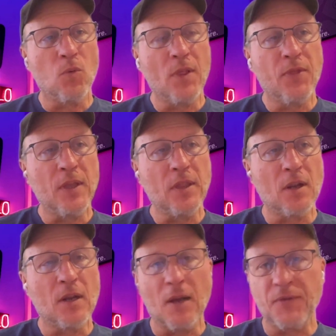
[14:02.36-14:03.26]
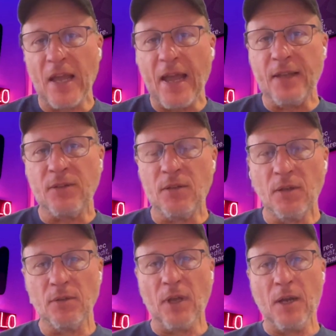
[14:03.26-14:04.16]
one thing that I'd love to add
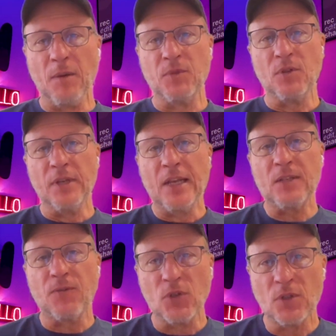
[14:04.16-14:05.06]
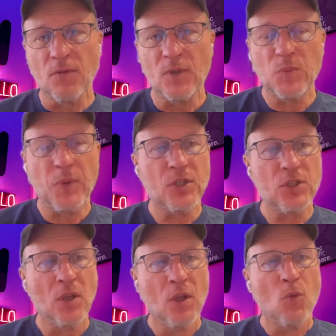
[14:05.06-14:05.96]
to the next version of this
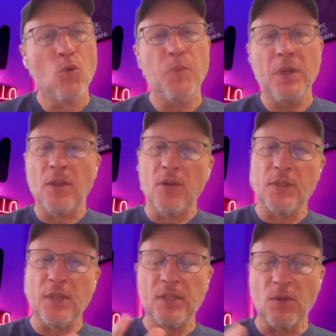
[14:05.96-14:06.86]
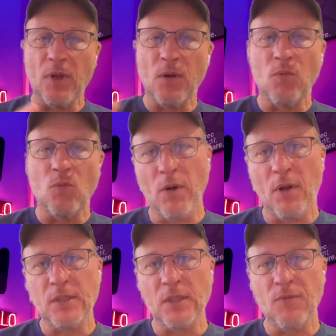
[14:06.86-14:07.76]
pitch would be those things around where
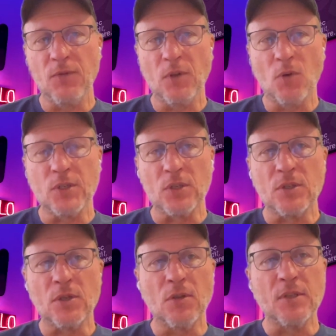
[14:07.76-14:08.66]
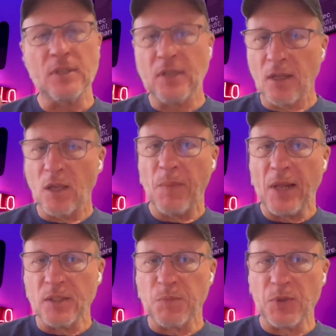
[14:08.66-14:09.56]
I deliver the question. So there's a delicate
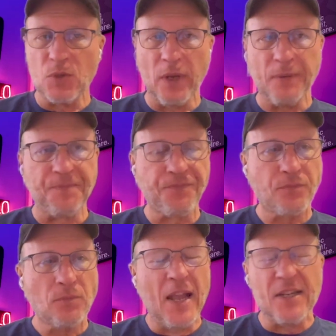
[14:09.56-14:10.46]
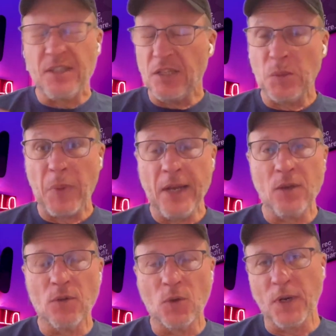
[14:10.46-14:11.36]
balance between
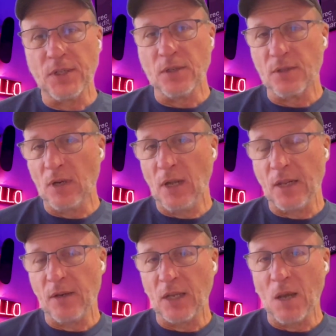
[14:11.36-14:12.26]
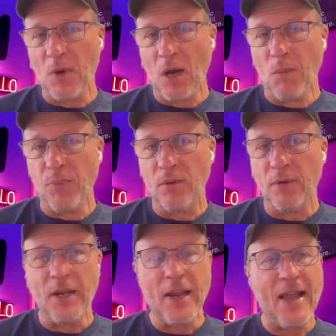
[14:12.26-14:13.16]
anticipating all the questions that are likely to come up
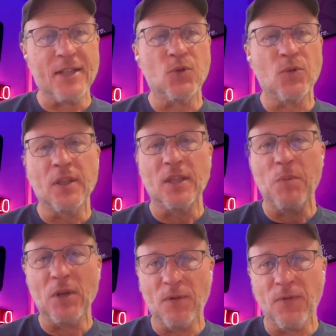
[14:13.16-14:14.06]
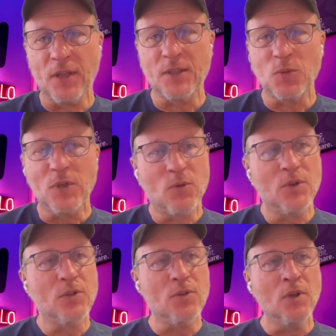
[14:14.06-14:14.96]
and answering them in advance. We don't
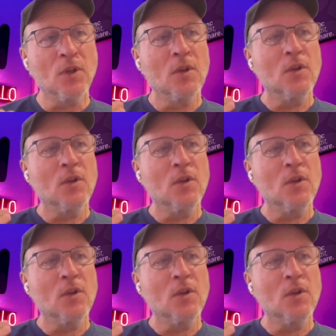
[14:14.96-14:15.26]
want to do